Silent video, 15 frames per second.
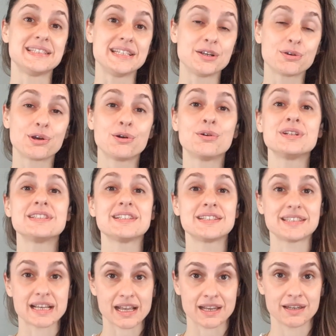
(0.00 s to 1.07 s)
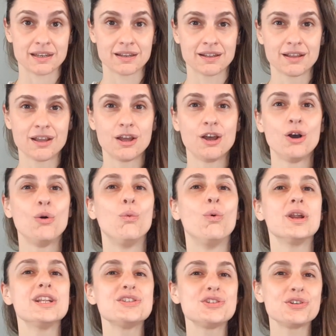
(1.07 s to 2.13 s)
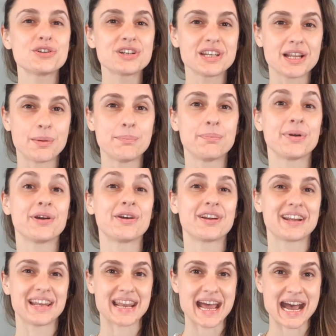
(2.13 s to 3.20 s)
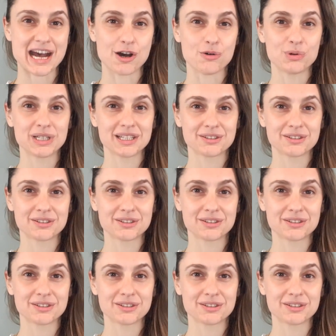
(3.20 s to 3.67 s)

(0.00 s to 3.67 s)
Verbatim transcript: 0 to 10. What is your number now?